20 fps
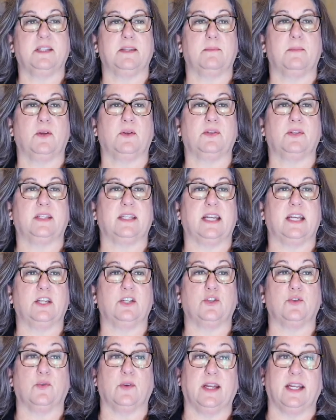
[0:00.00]
the most
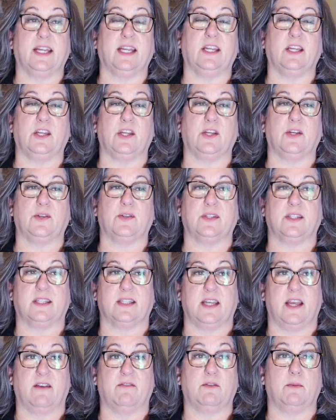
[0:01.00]
intriguing
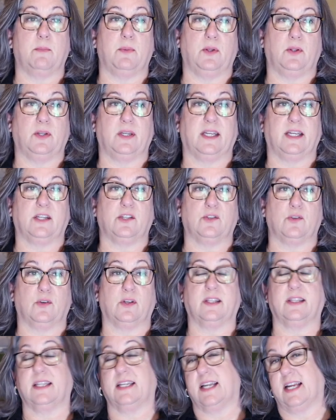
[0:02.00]
use of the building
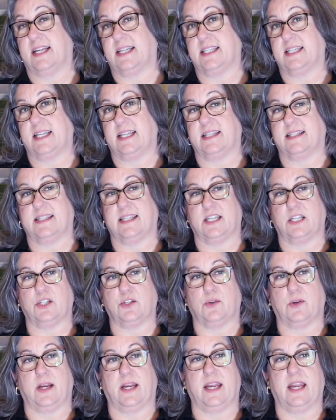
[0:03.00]
during the 19th
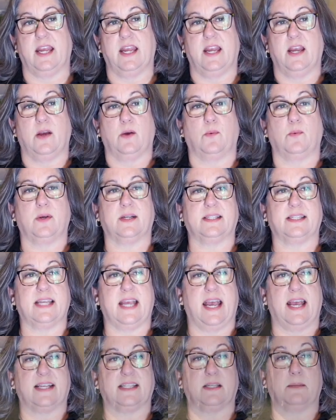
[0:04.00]
century was
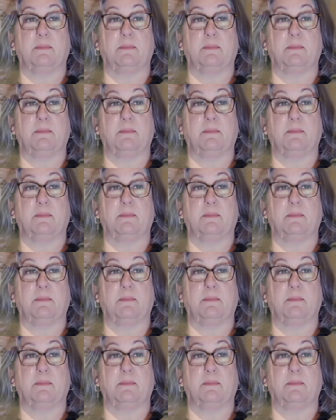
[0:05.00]
as a